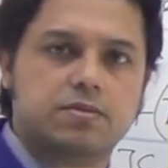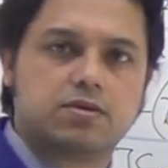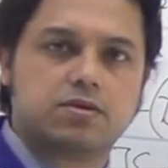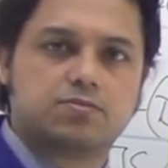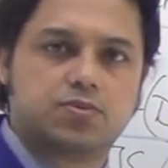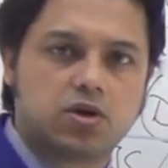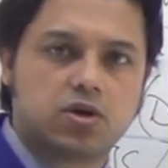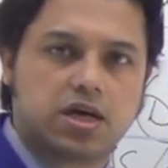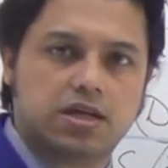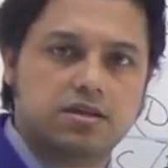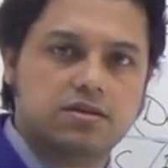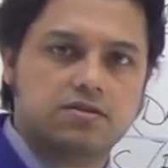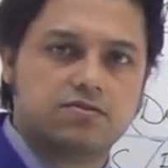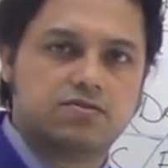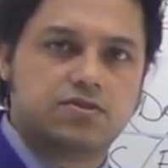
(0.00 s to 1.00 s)
are
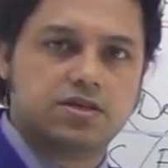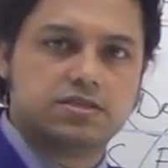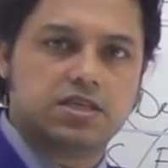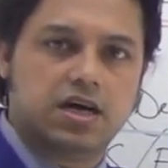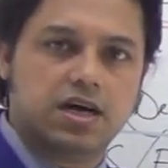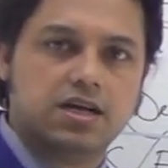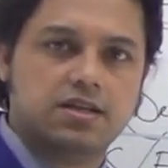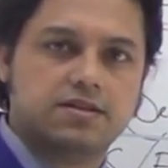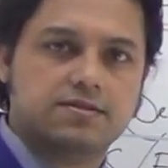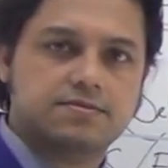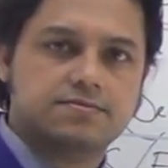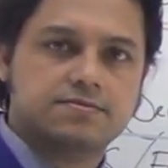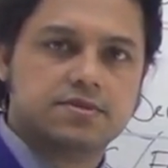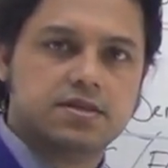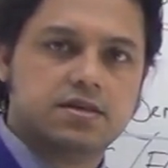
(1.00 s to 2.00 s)
broken, fragile,
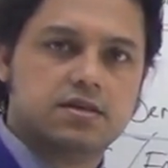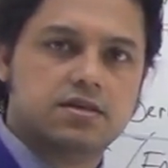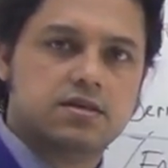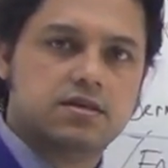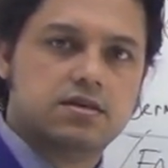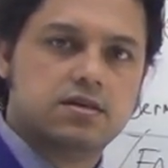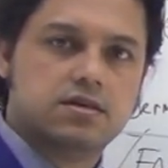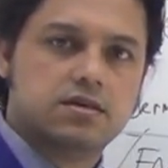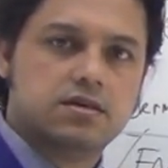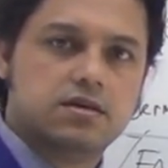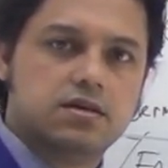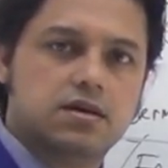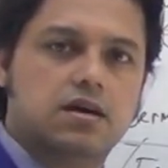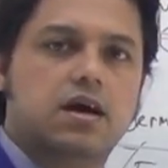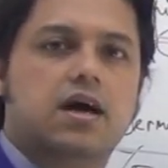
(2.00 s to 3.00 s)

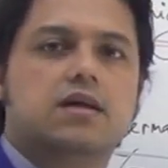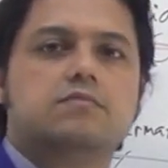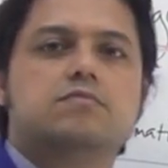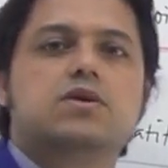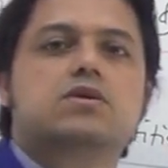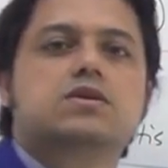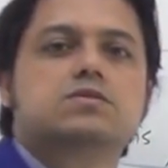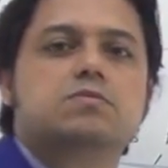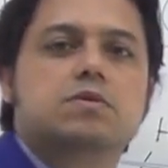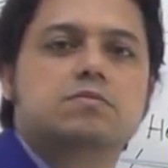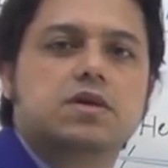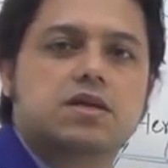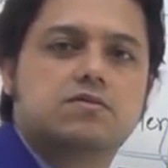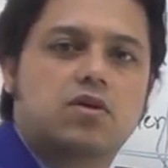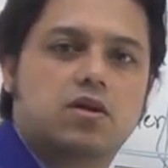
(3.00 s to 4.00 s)
and
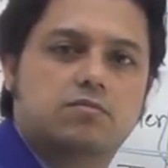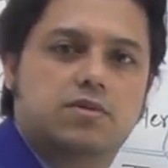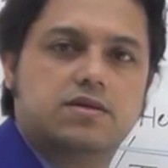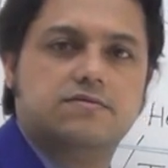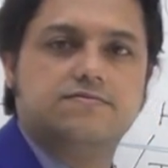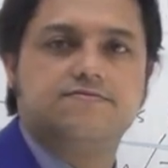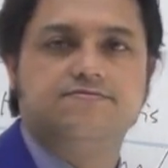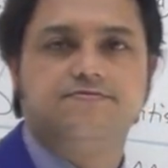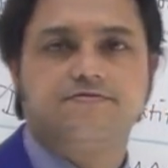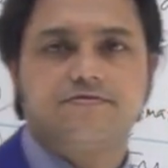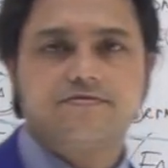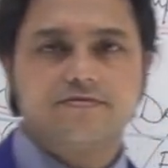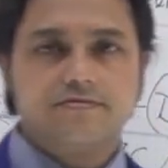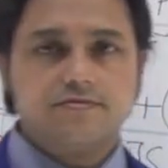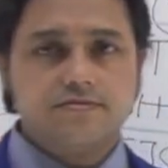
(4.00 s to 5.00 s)
membrane former.
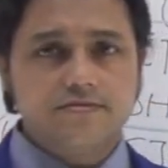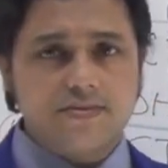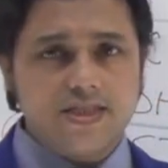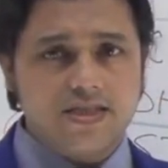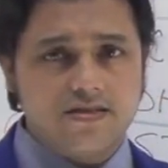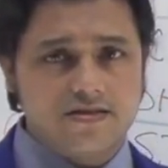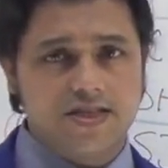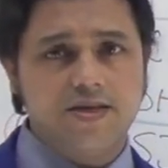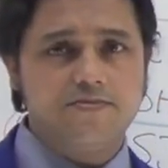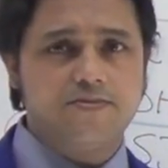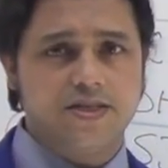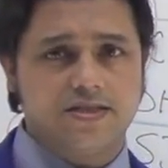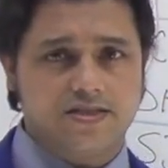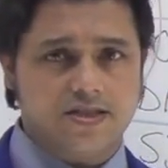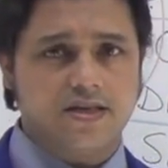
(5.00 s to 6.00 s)
Deep
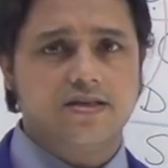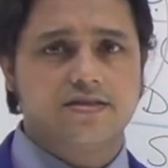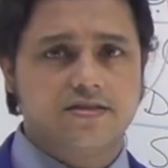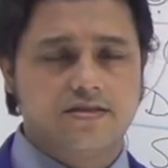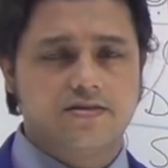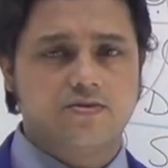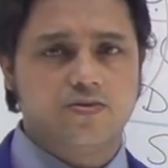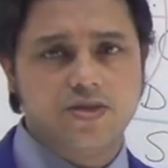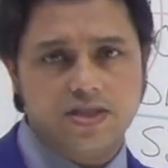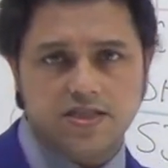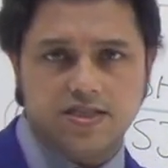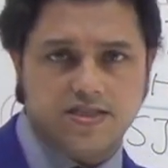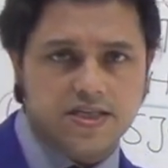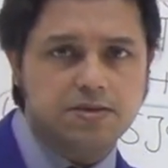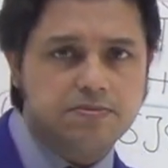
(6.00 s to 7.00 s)
blisters, within
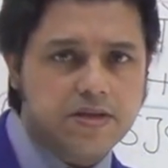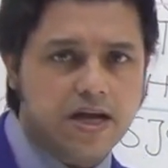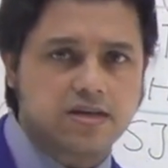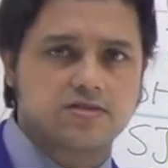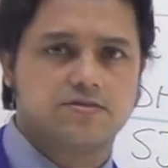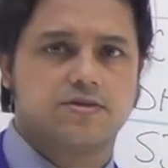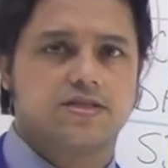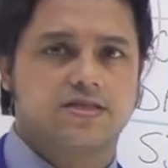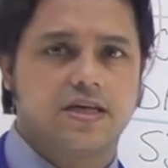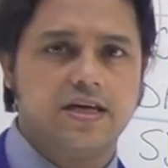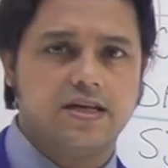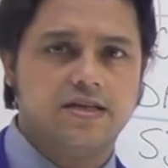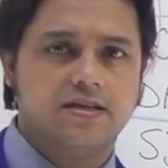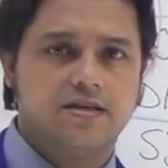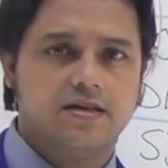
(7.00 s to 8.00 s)
the deep layers of the
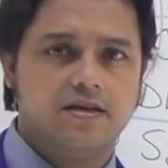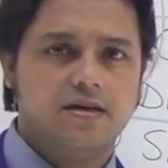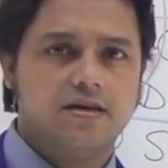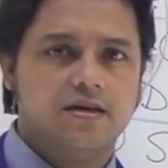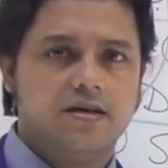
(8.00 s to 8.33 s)
skin,